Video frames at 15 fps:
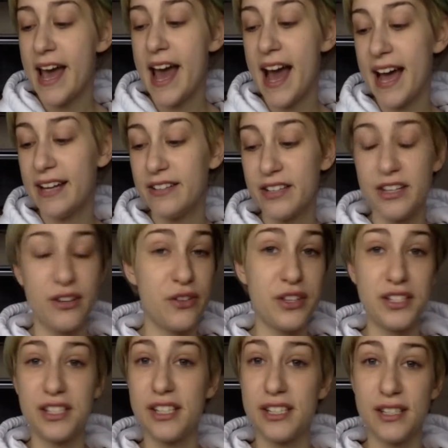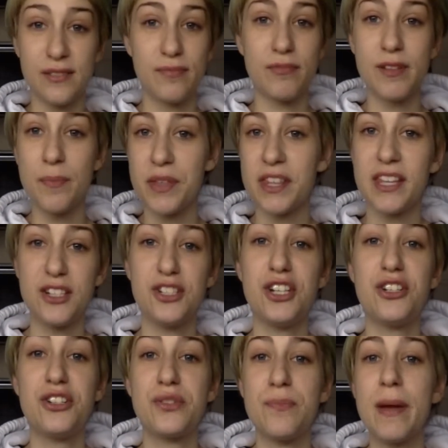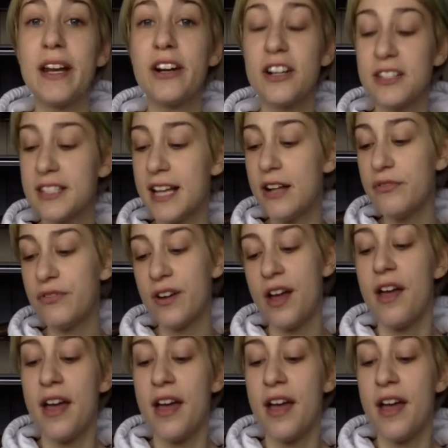And, you know, this is something that she just made herself.